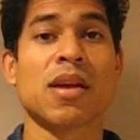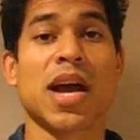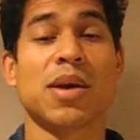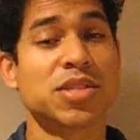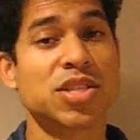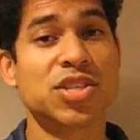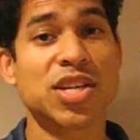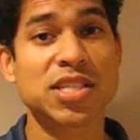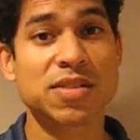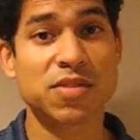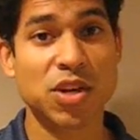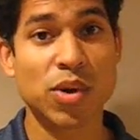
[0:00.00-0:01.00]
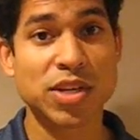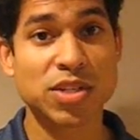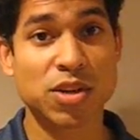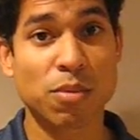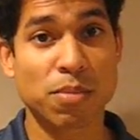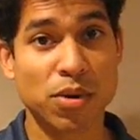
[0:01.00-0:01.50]
I would suggest if you're going to
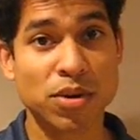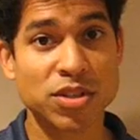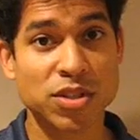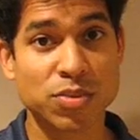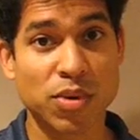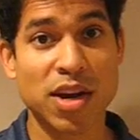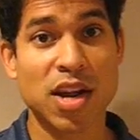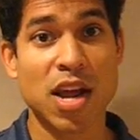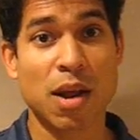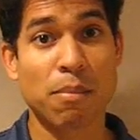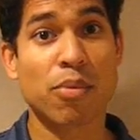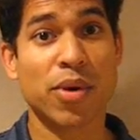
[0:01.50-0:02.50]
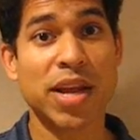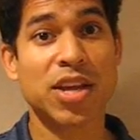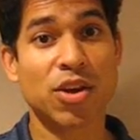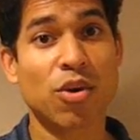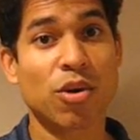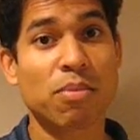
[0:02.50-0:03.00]
go purchase one,
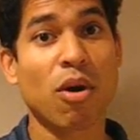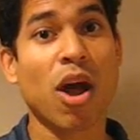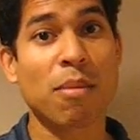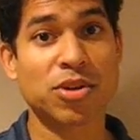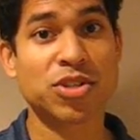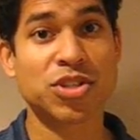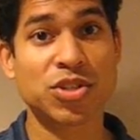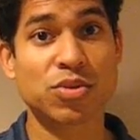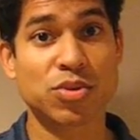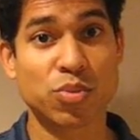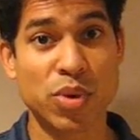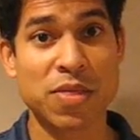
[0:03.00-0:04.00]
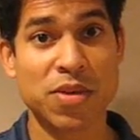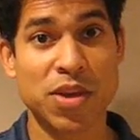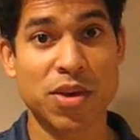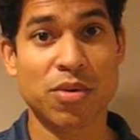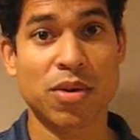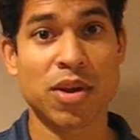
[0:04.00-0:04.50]
bring your proper shoes with
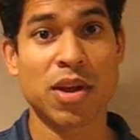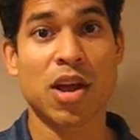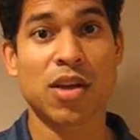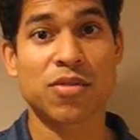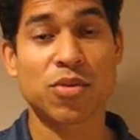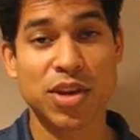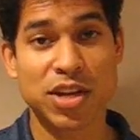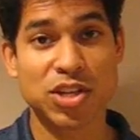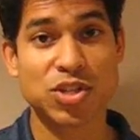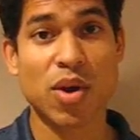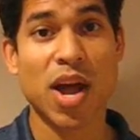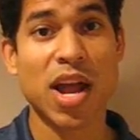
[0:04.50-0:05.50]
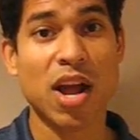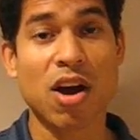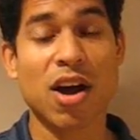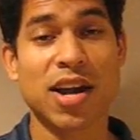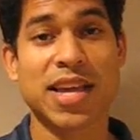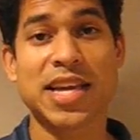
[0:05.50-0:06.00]
you so you can try
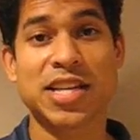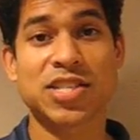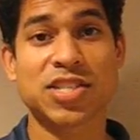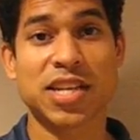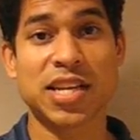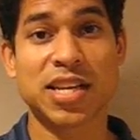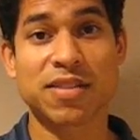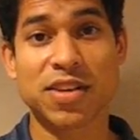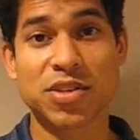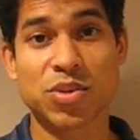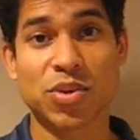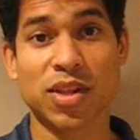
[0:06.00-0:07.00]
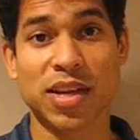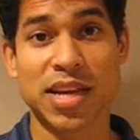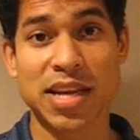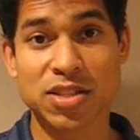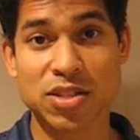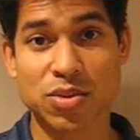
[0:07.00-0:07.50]
on each individual
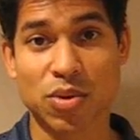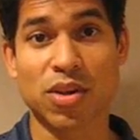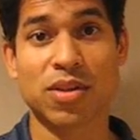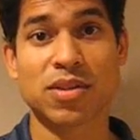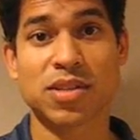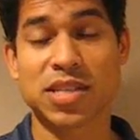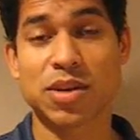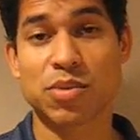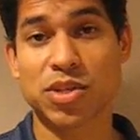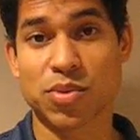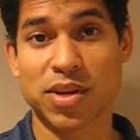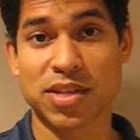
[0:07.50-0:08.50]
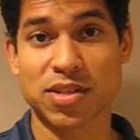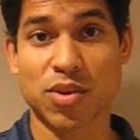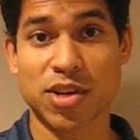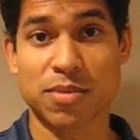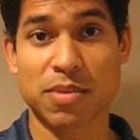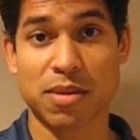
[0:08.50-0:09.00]
insole to see which one is
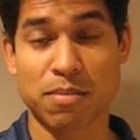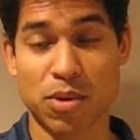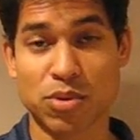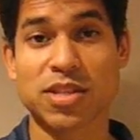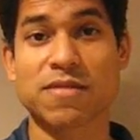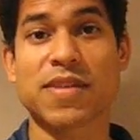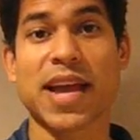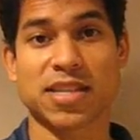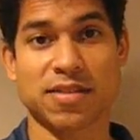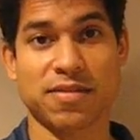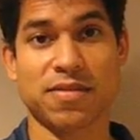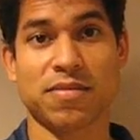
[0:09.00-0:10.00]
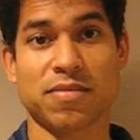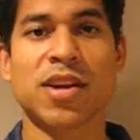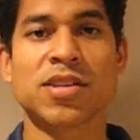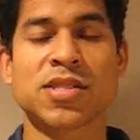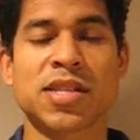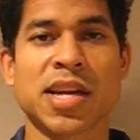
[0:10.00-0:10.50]
going to be the most effective.
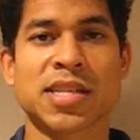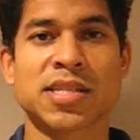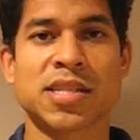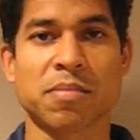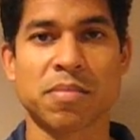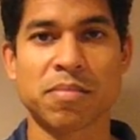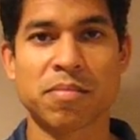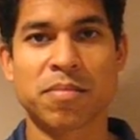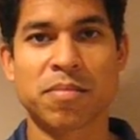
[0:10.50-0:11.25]
Here's the next tip.